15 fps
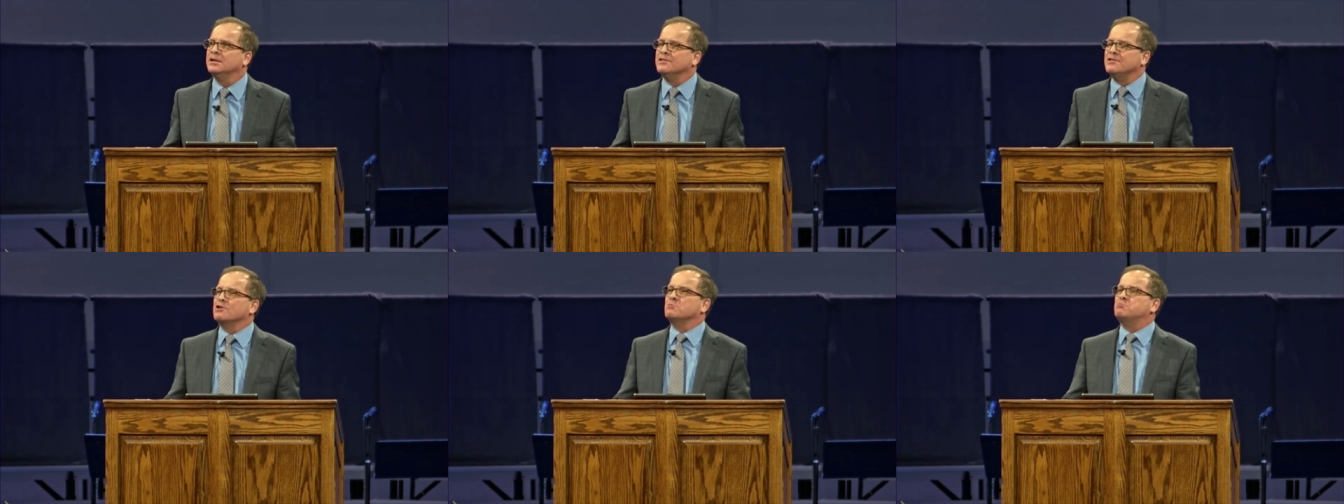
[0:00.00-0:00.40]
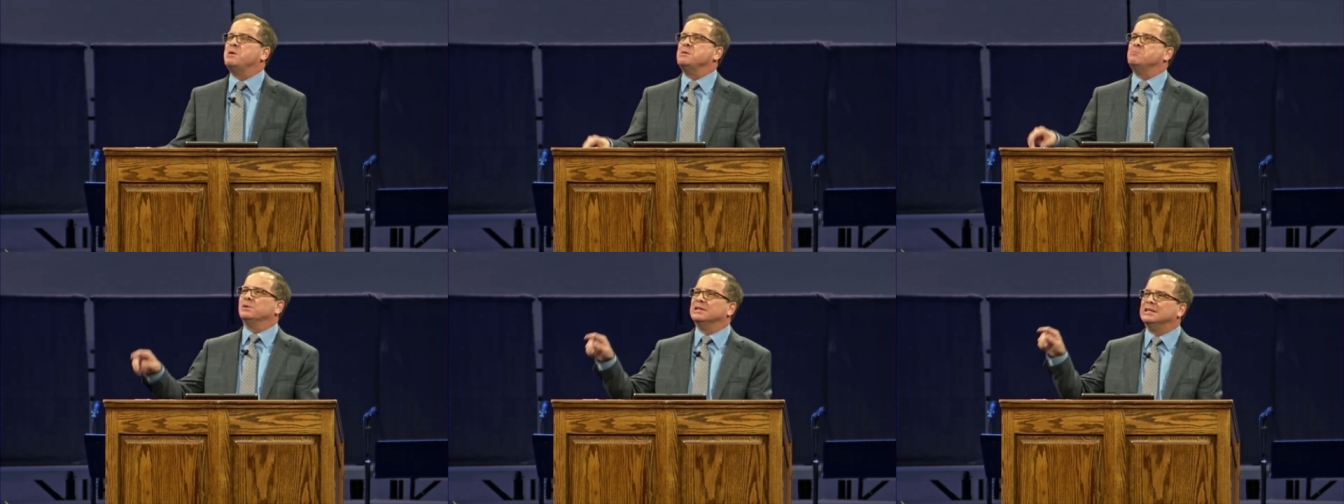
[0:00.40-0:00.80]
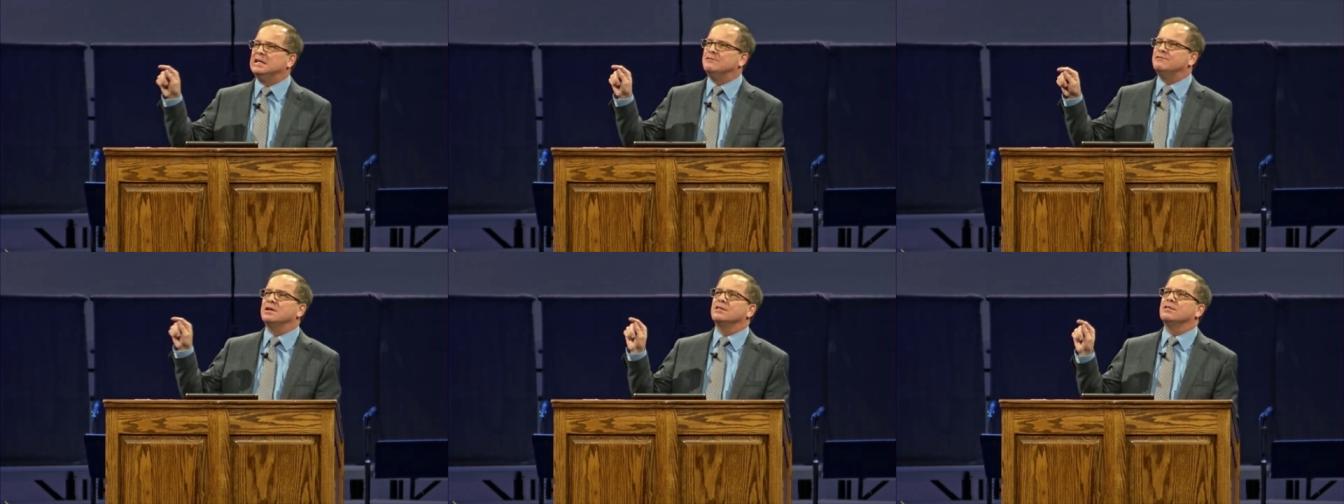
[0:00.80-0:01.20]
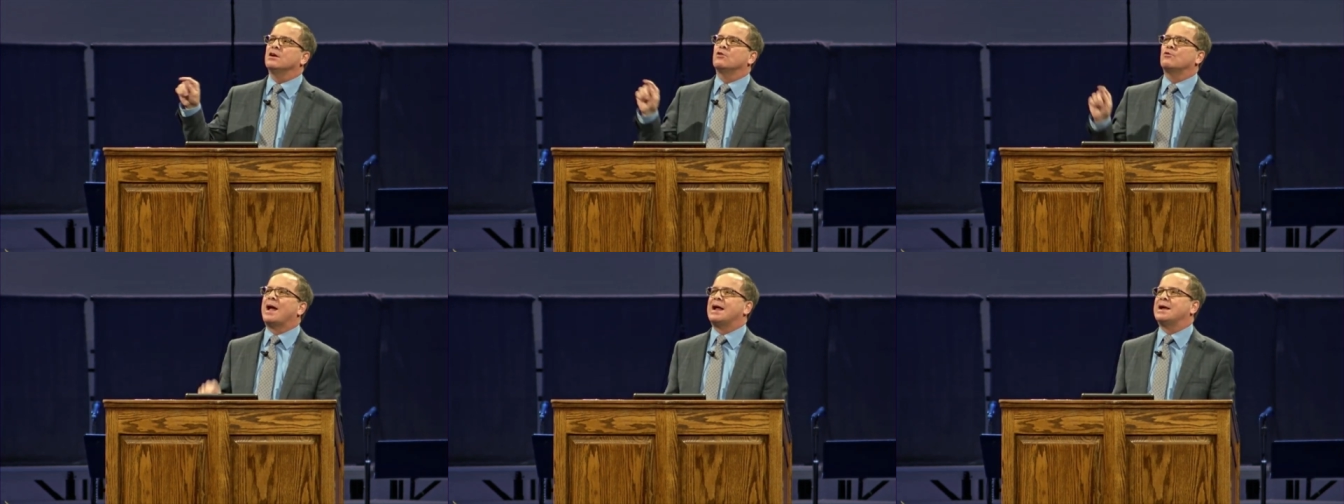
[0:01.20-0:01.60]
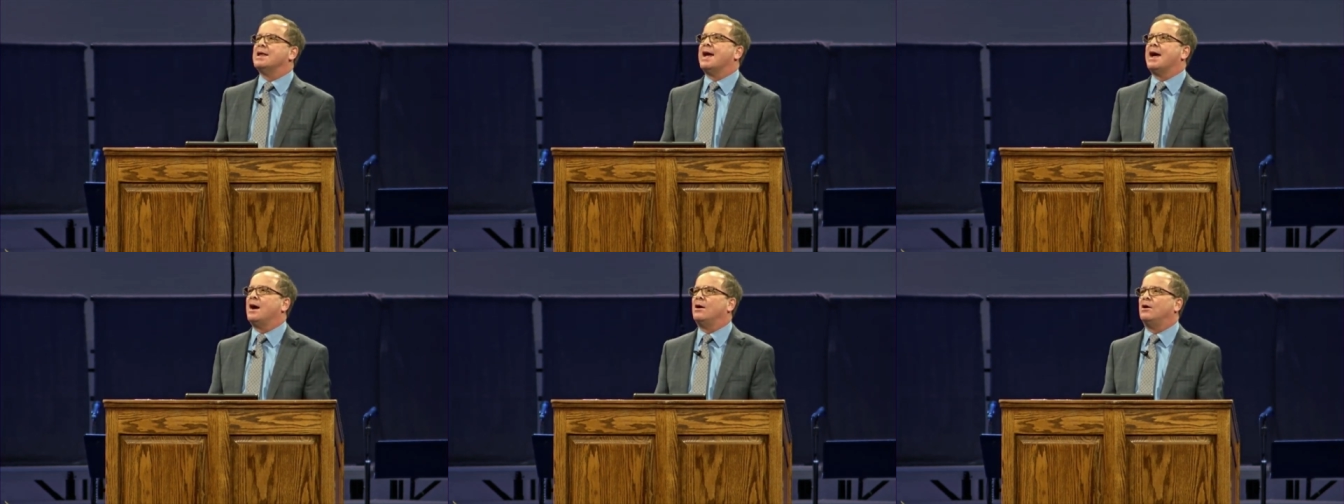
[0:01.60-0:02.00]
There are people living there right
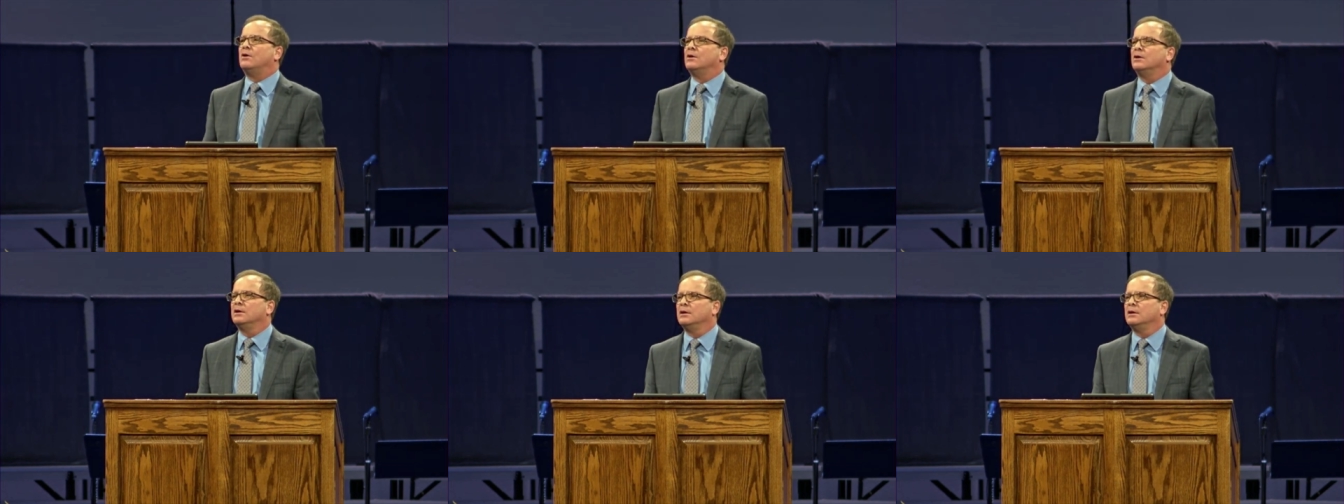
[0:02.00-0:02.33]
now